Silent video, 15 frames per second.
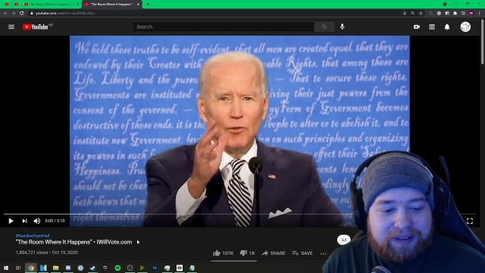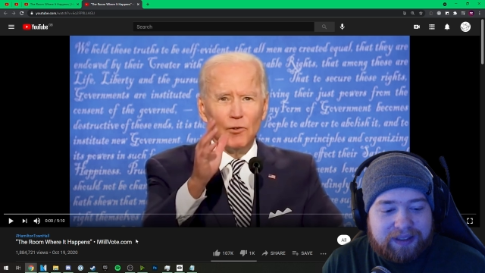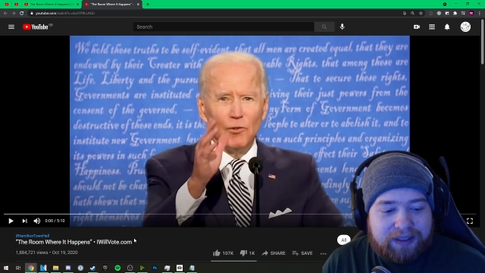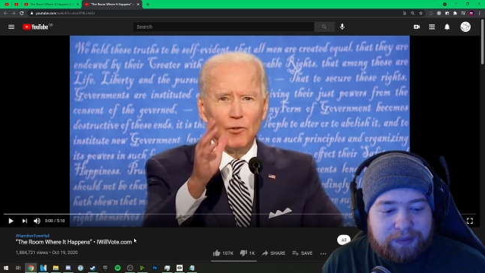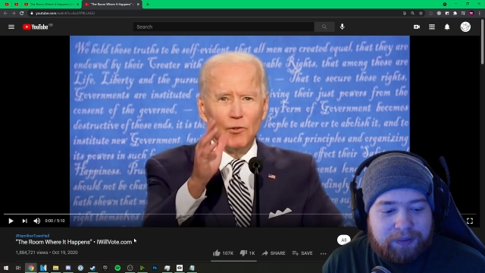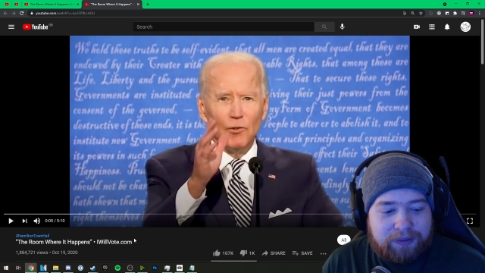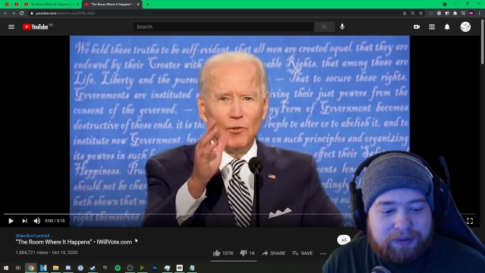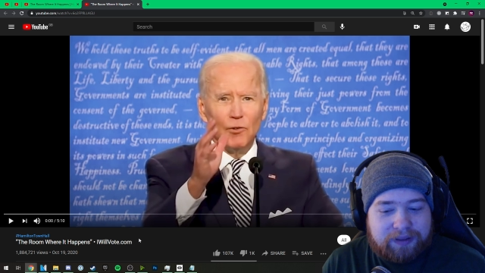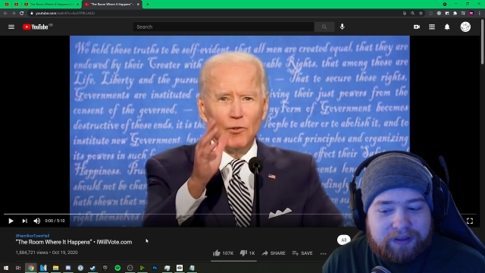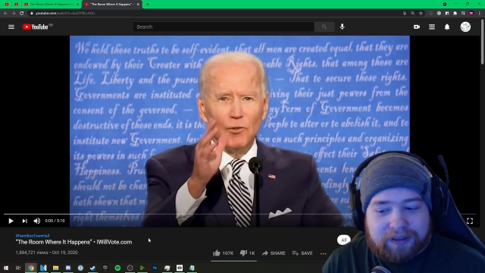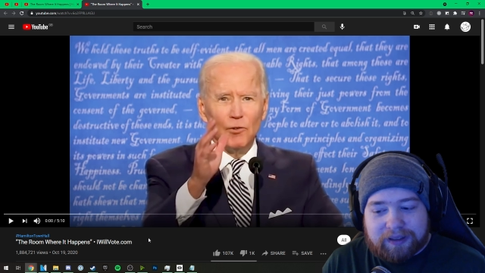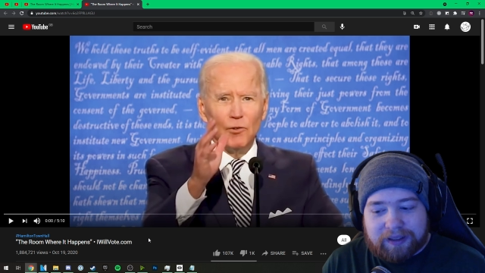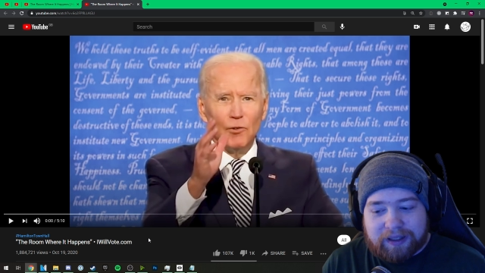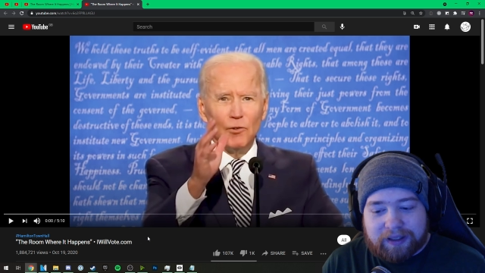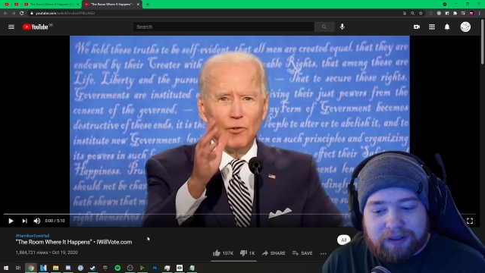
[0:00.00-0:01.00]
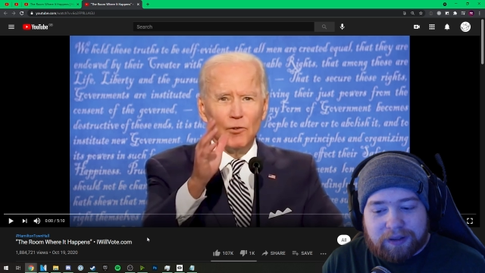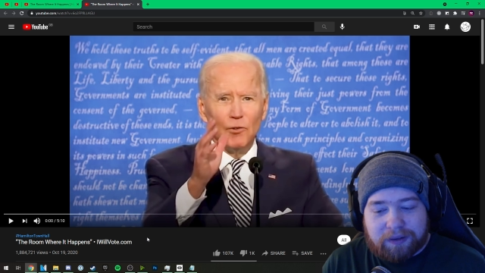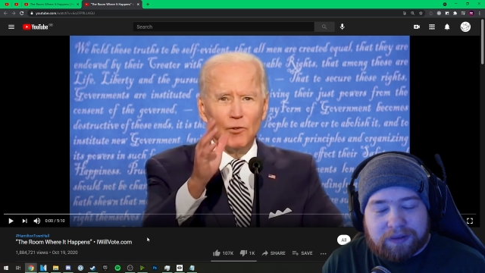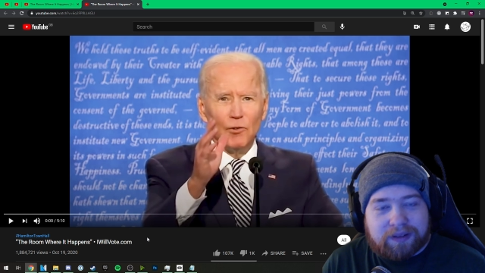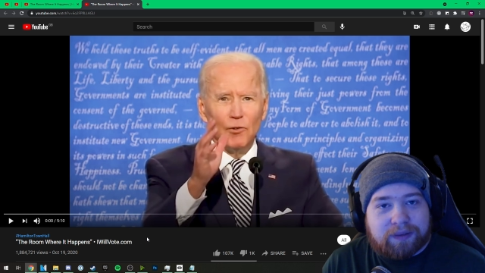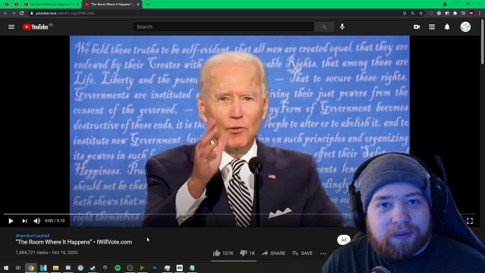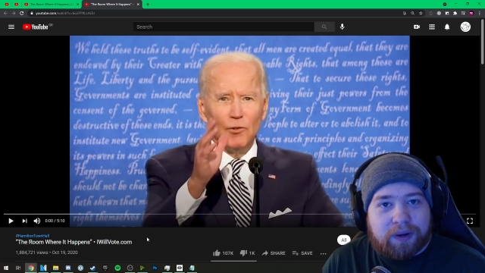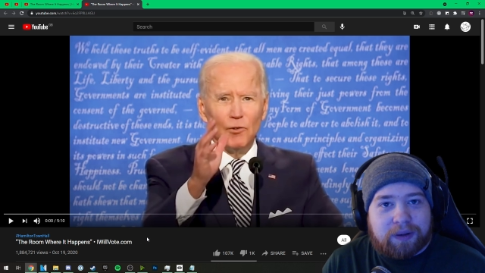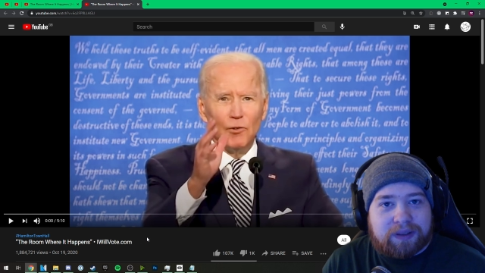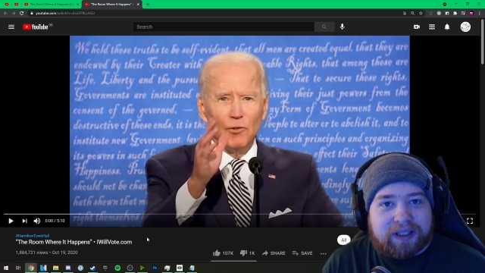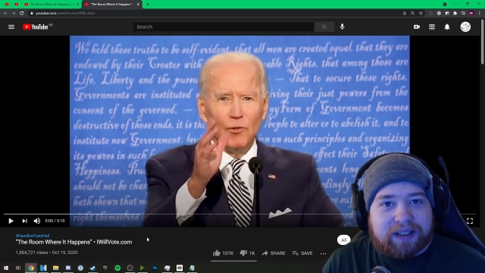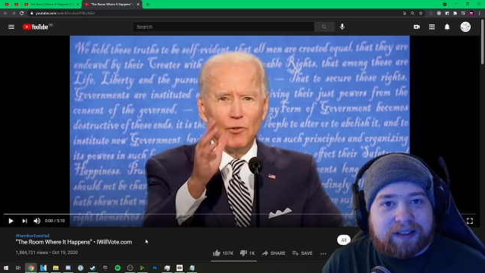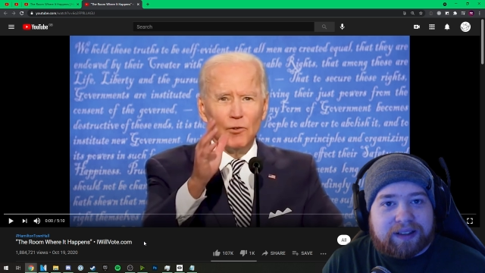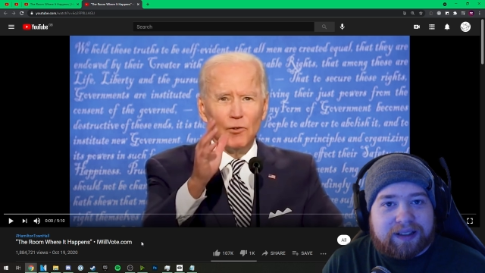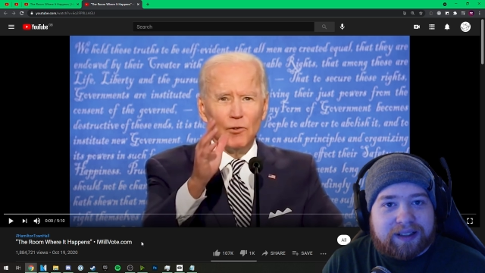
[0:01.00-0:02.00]
Speaker 1: this was uh, during the
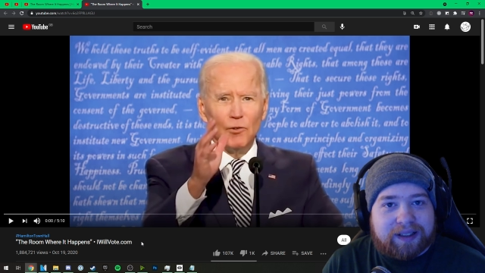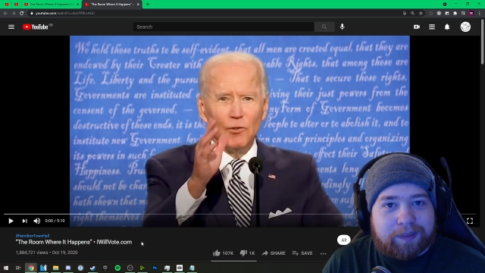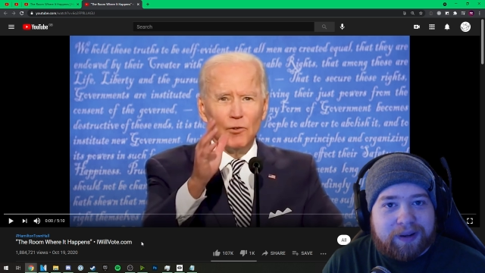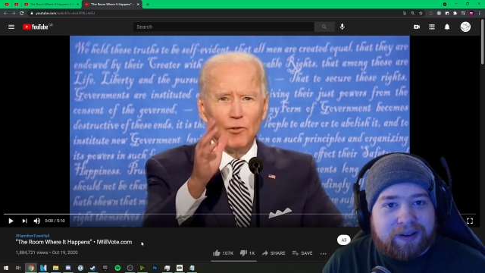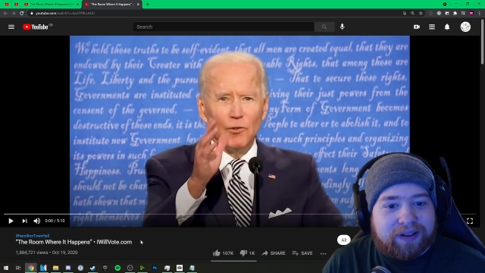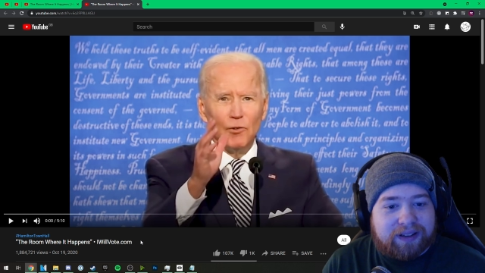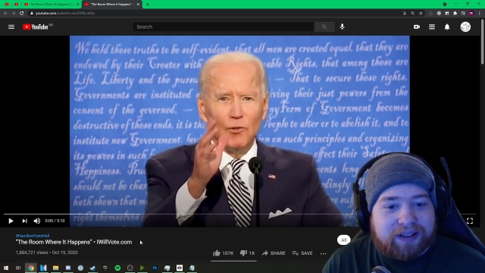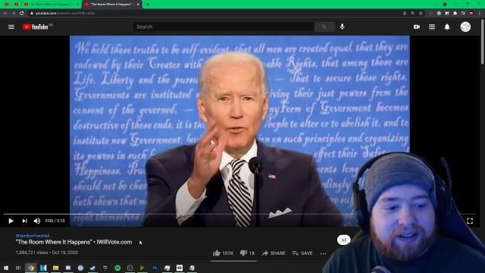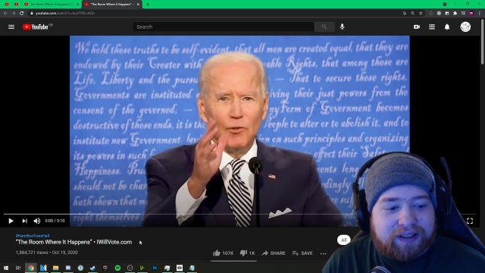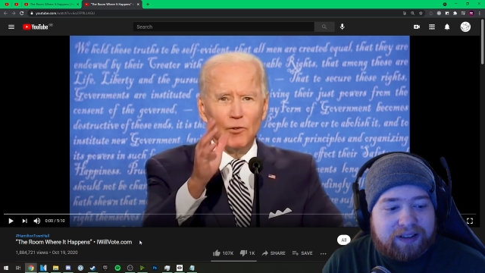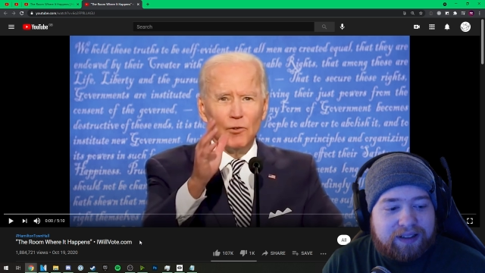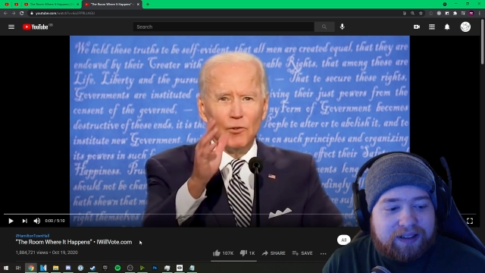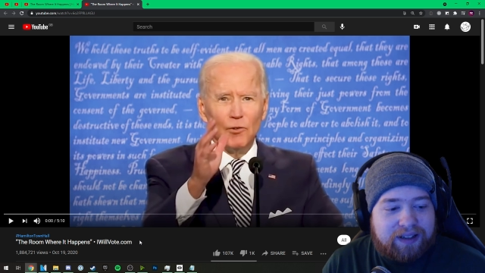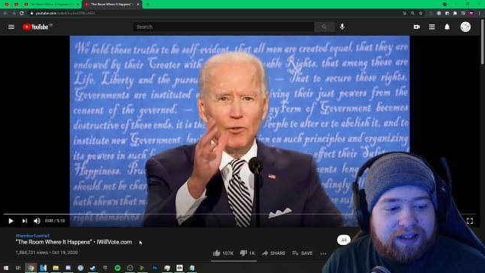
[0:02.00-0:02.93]
voting in America.